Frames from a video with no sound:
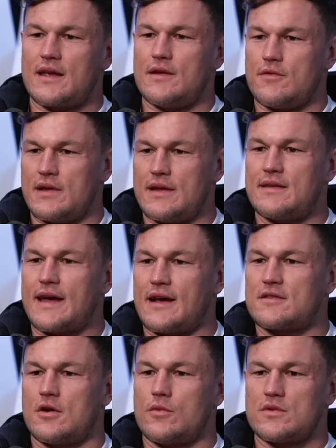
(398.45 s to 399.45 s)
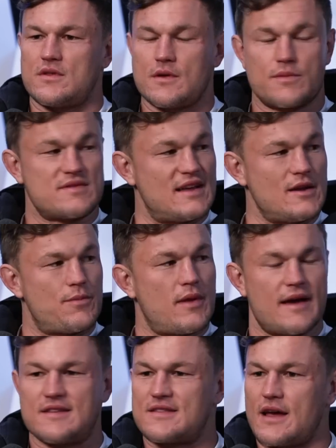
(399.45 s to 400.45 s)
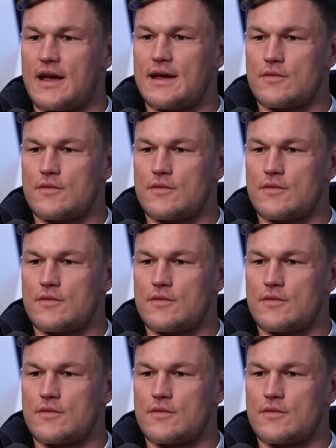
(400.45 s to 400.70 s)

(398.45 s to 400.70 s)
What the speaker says: He really takes on what the senior players say